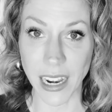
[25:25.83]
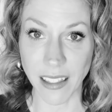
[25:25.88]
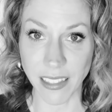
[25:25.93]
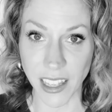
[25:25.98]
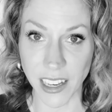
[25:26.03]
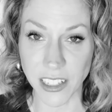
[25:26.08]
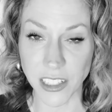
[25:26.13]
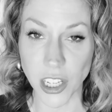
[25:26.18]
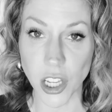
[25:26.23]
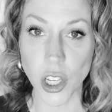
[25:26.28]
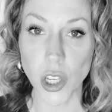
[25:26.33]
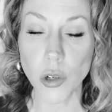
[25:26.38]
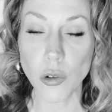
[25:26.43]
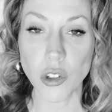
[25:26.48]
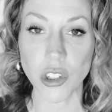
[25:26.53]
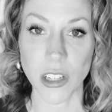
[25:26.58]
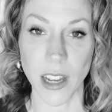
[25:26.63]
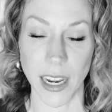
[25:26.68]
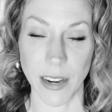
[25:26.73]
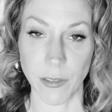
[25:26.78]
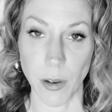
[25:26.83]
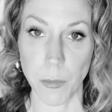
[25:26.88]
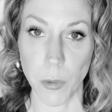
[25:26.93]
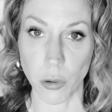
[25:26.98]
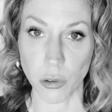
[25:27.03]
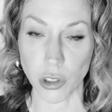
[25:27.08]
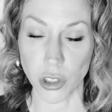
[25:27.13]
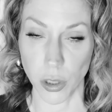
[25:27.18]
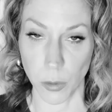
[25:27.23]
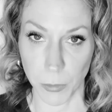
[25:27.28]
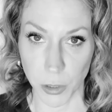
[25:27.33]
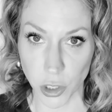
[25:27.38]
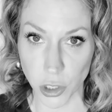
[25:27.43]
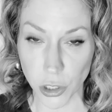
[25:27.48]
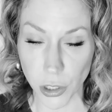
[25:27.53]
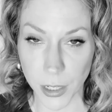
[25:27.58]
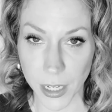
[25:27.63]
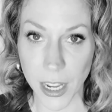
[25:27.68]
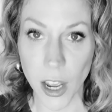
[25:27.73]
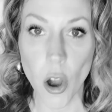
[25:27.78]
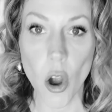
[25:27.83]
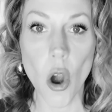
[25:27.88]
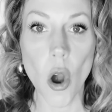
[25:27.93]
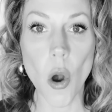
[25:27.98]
And that is a huge sign of emotional maturity